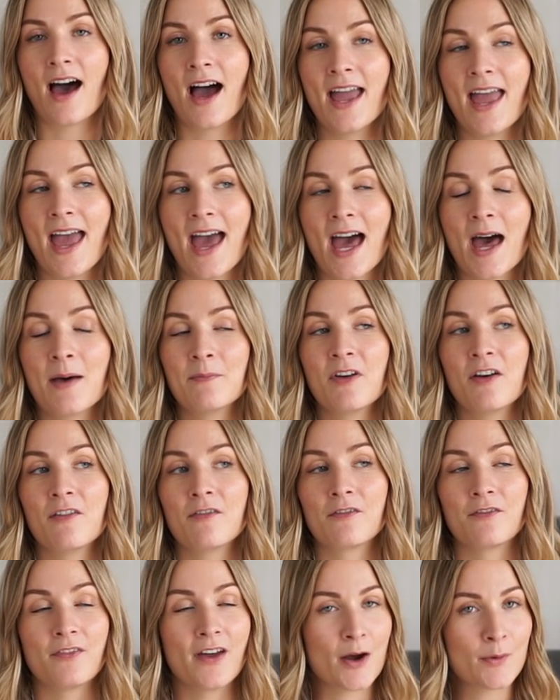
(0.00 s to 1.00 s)
I
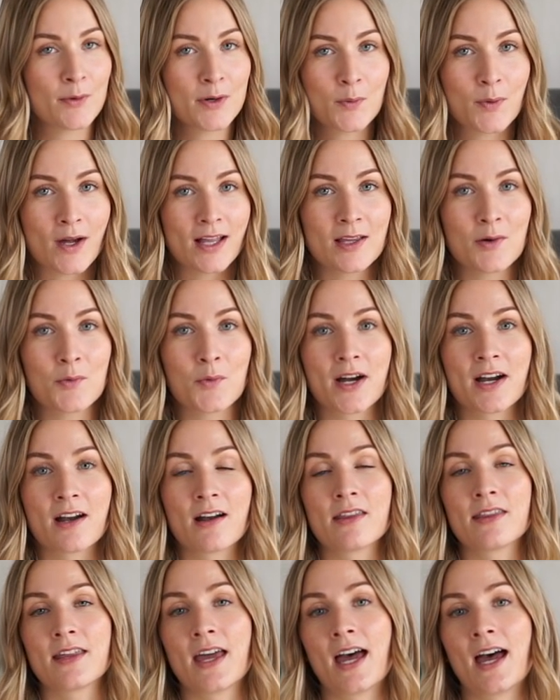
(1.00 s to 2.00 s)
am very well
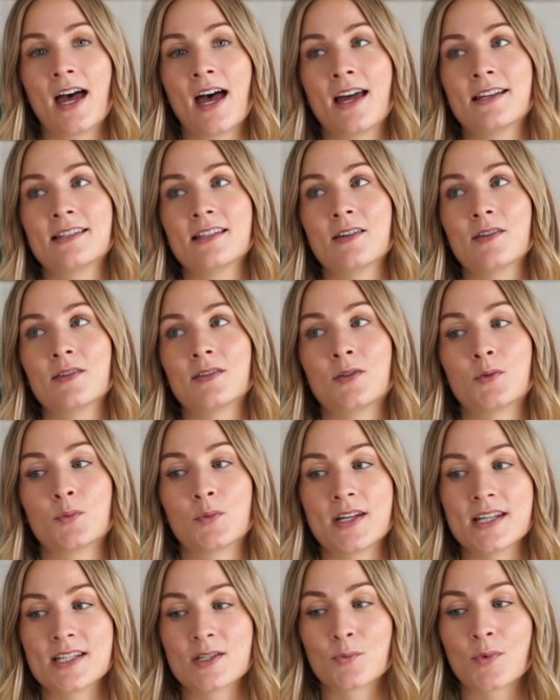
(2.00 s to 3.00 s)
aware that the
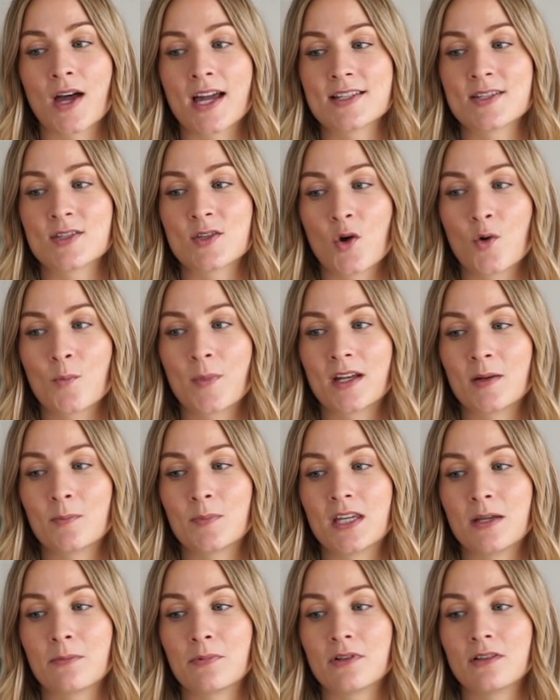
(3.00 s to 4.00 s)
reason why so many
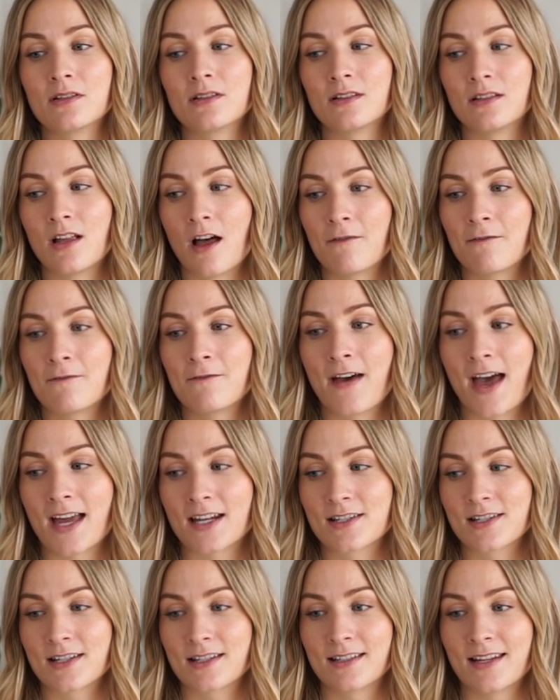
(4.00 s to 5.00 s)
people love
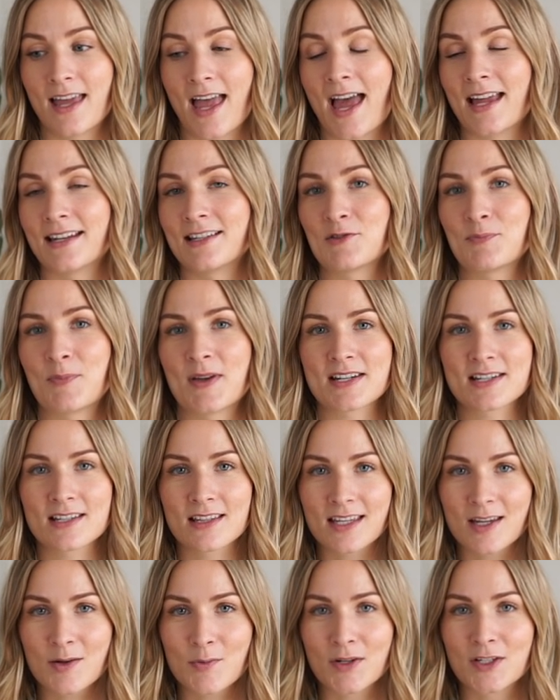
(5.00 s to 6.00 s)
fashion, and
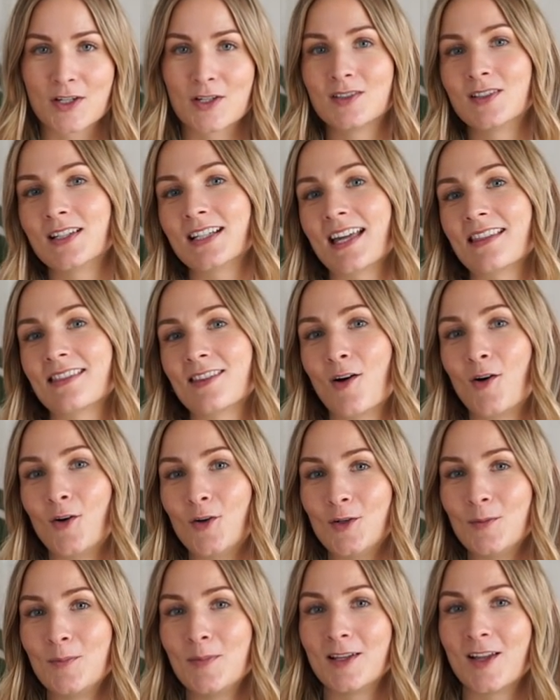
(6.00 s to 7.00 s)
especially when you look at the
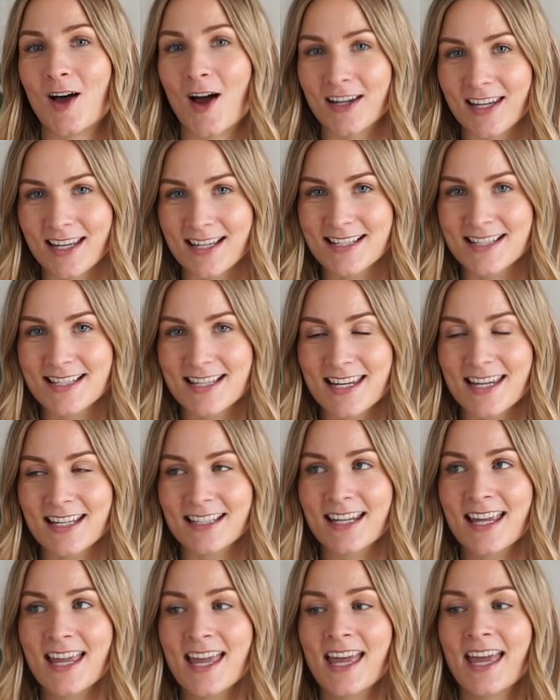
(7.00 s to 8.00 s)
whole blogging
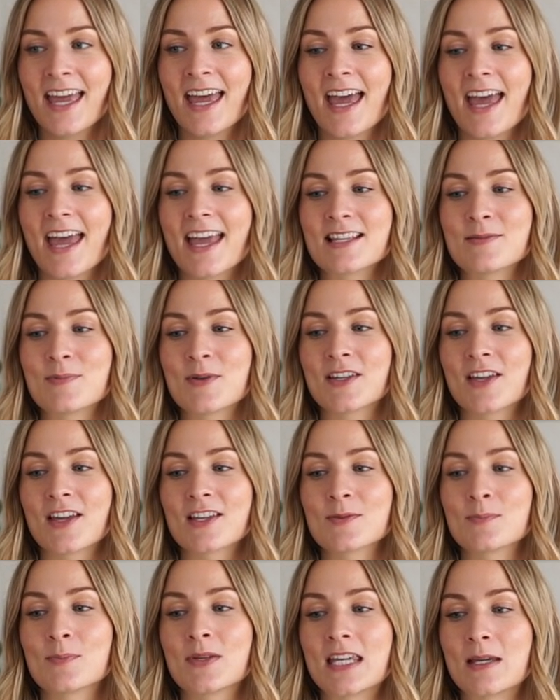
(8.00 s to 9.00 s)
scene, is
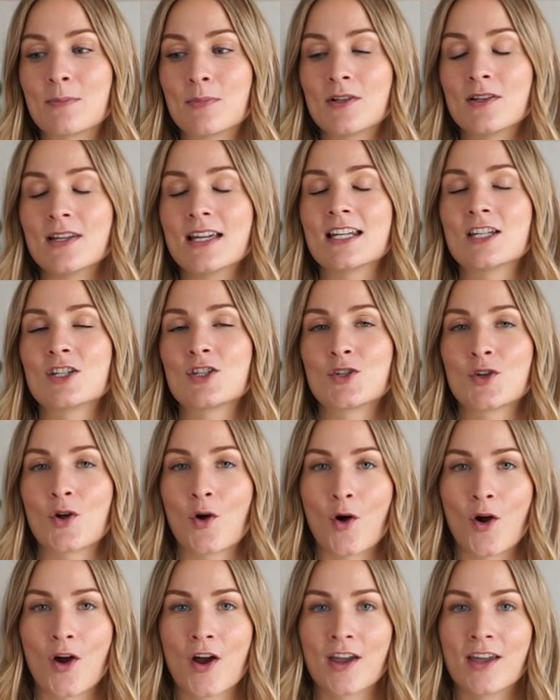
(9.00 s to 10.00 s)
because people
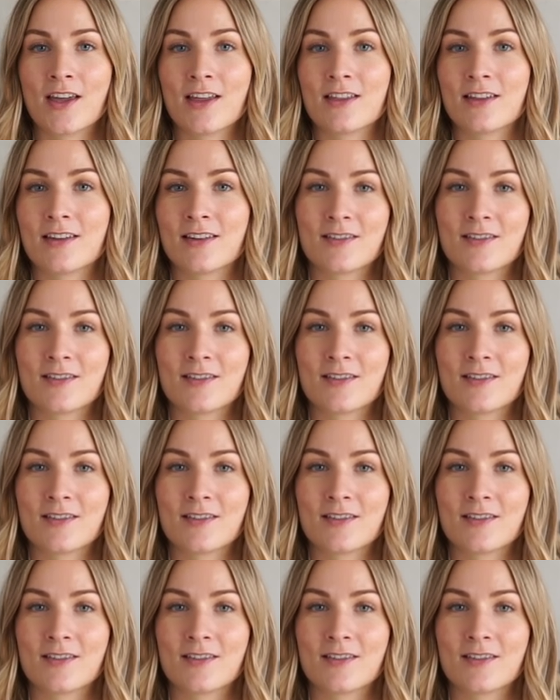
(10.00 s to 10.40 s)
enjoy